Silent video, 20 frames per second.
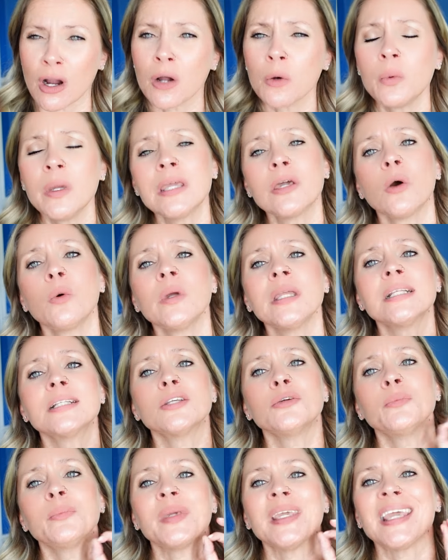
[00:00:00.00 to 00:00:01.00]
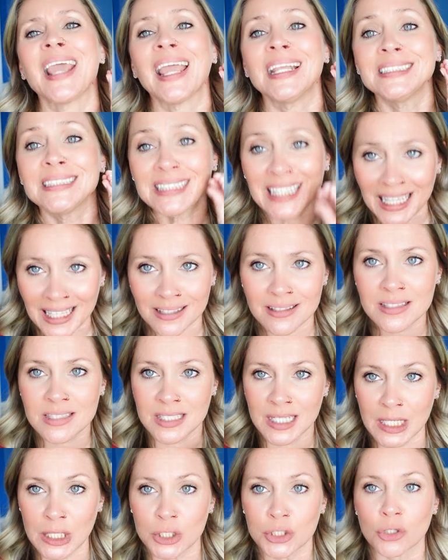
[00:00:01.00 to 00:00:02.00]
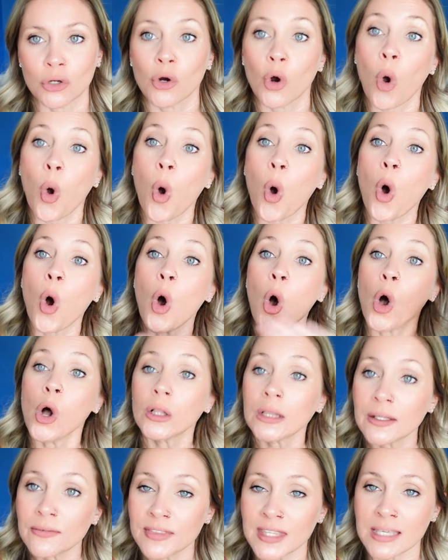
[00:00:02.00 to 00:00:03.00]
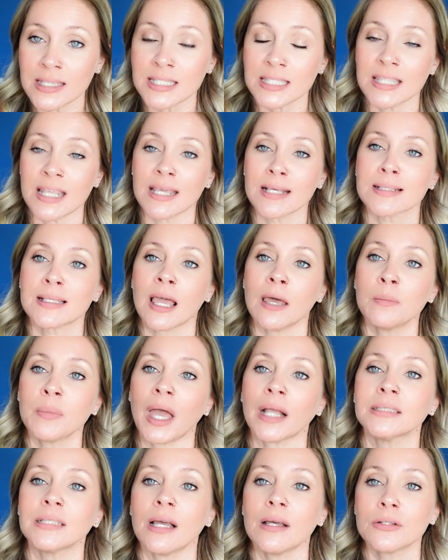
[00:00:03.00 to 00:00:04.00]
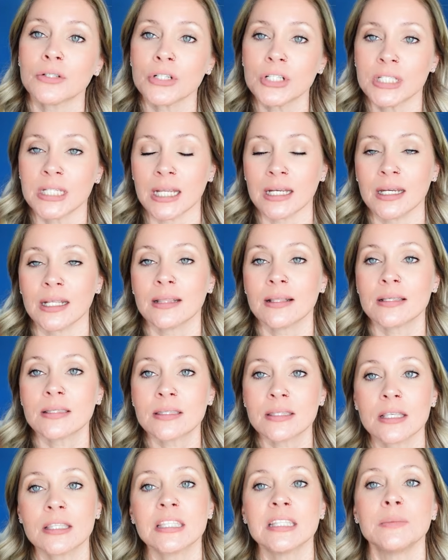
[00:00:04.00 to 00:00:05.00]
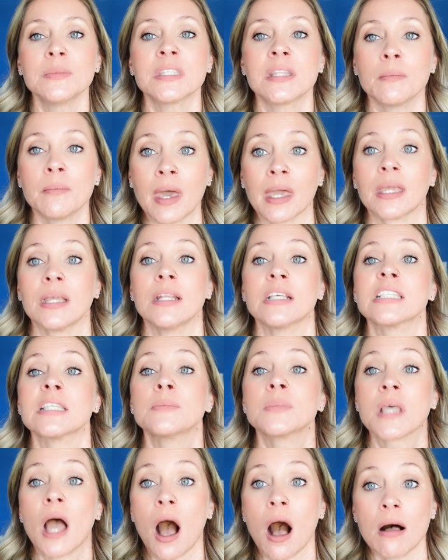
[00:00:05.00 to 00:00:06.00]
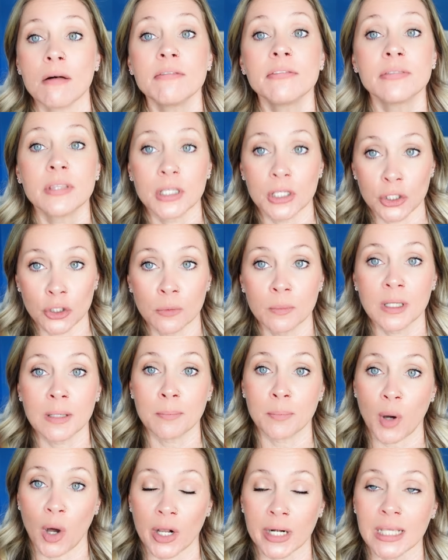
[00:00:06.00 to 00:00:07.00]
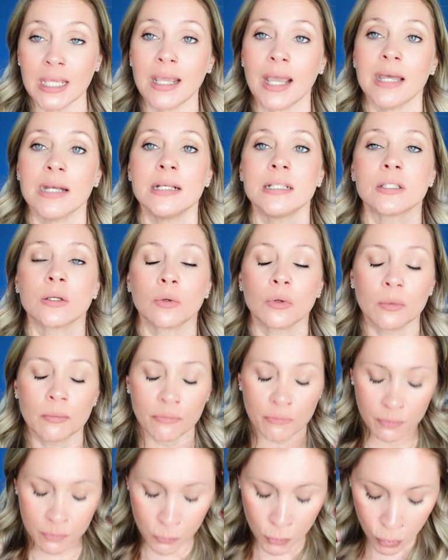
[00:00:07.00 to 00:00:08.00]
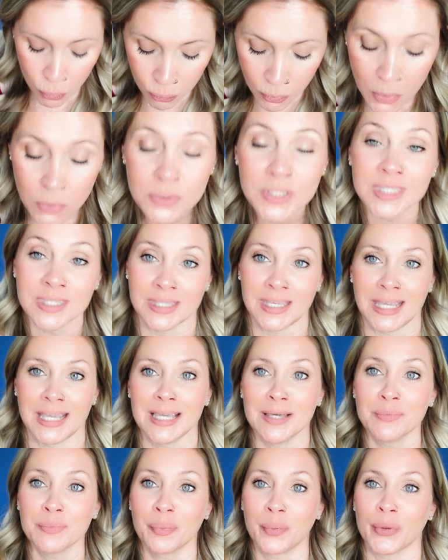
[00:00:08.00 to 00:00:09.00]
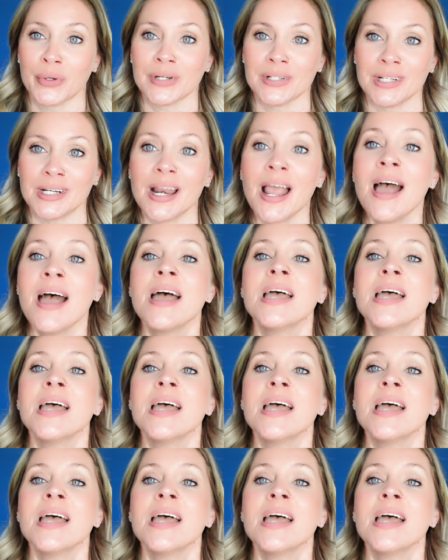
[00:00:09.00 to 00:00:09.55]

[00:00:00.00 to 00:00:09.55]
Are we going to be a dance teacher? All of these things come back to understanding the systems, the mechanisms of the human body, and it's grossly important.